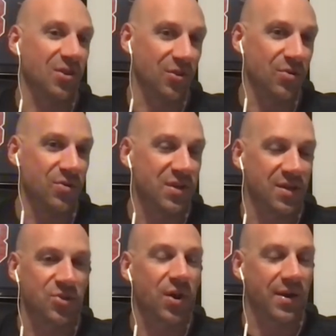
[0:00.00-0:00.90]
to lose
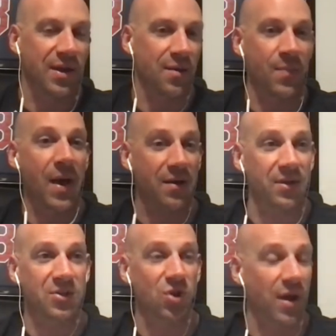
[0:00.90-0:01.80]
it and try to get it back.
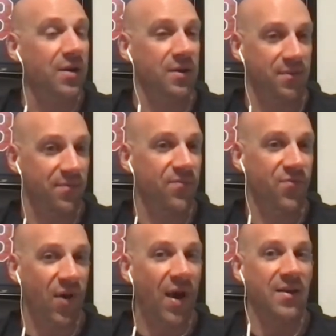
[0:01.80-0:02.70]
Like trying to
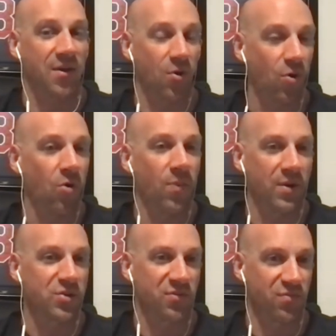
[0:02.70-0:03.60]
find a whole
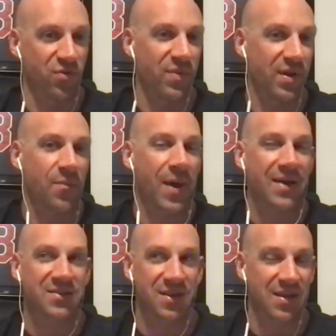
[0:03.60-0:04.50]
bunch of movement
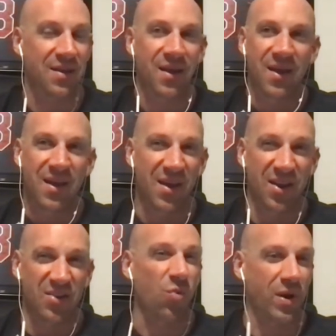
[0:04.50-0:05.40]
capacity
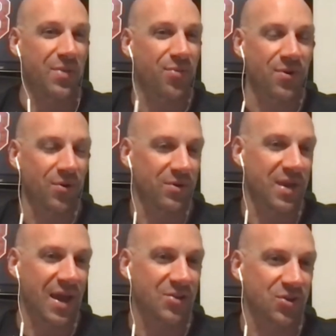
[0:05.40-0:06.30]
in a 23-year-old
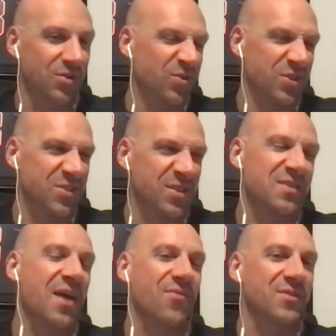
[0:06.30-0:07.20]
catcher who just
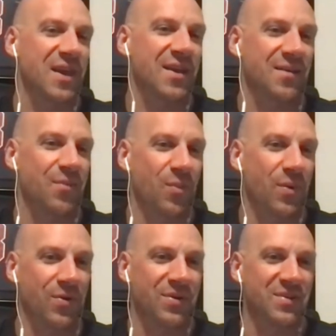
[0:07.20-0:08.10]
has never taken
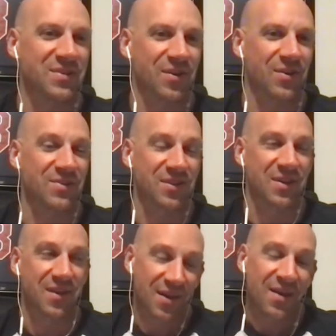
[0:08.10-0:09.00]
mobility
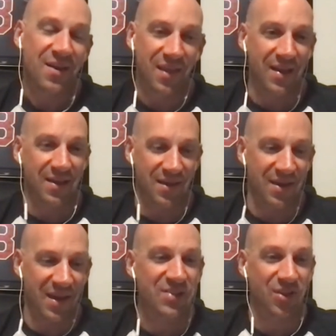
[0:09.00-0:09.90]
seriously, like
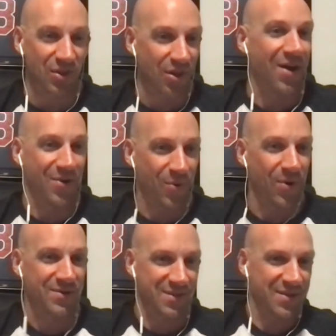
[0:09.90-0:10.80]
it's a lot of
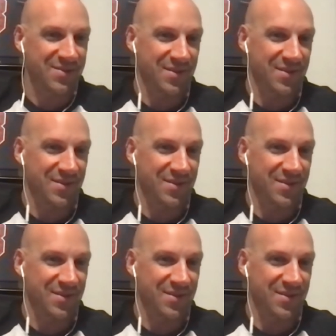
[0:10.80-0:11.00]
work to